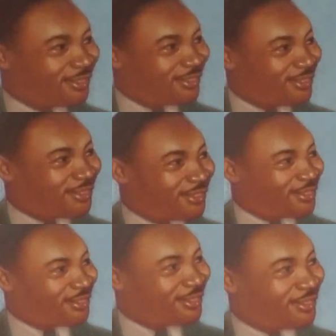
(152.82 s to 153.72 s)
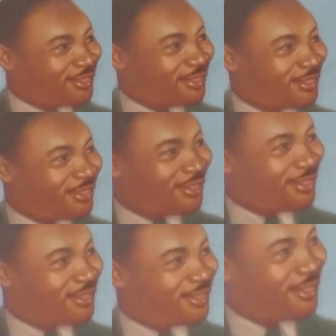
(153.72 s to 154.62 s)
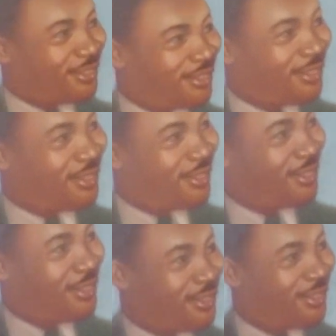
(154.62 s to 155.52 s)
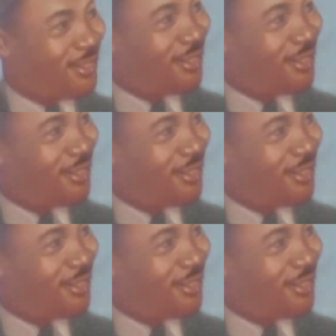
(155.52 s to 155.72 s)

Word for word: He was a very peaceful man.